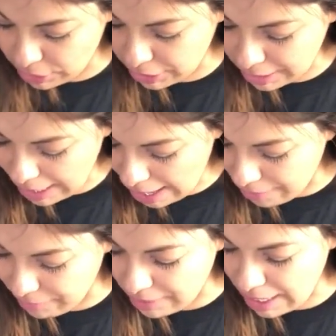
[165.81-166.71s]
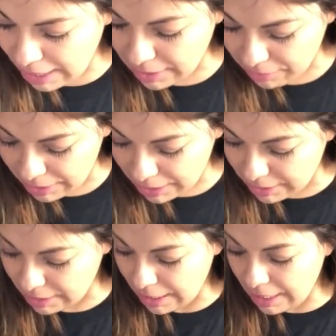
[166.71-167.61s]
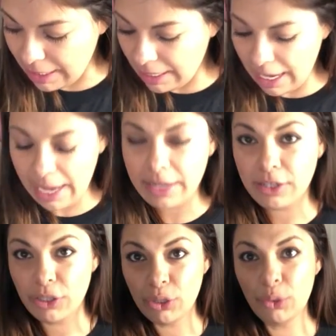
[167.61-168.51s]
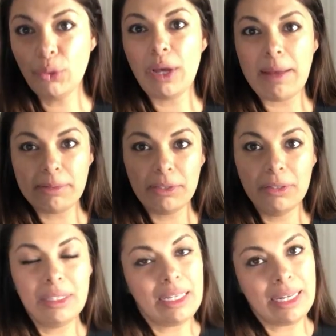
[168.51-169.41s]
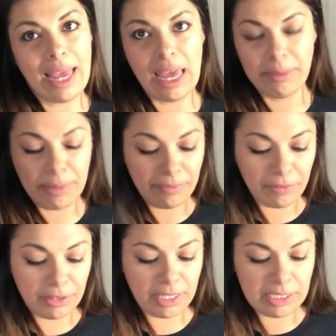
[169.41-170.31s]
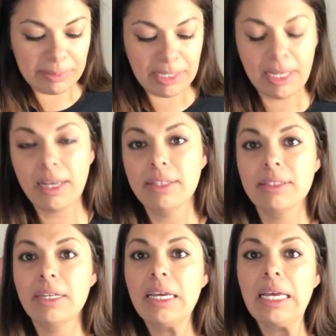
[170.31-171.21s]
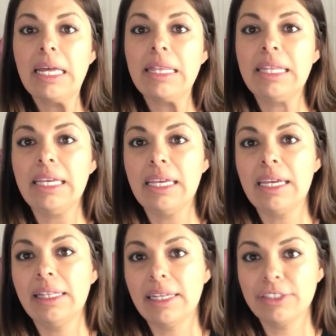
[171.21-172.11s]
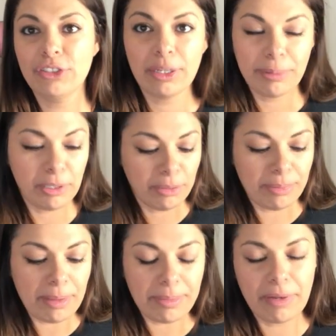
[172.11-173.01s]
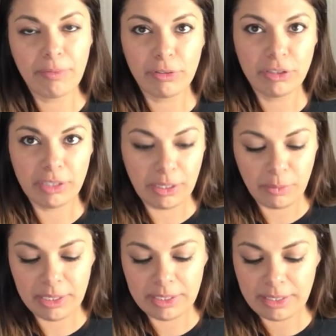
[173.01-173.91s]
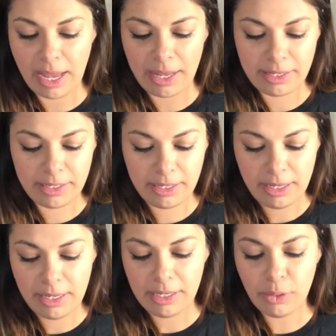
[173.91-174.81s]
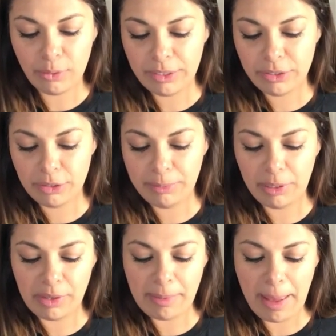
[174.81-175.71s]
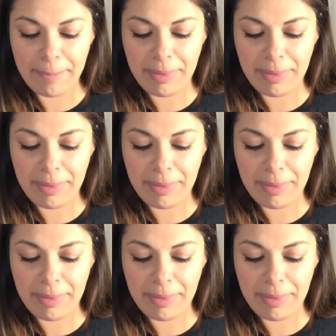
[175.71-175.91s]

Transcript: You're gonna have 9 of these, and you absolutely need a hand pump for these because the electric balloon pump unfortunately is not going to blow them up.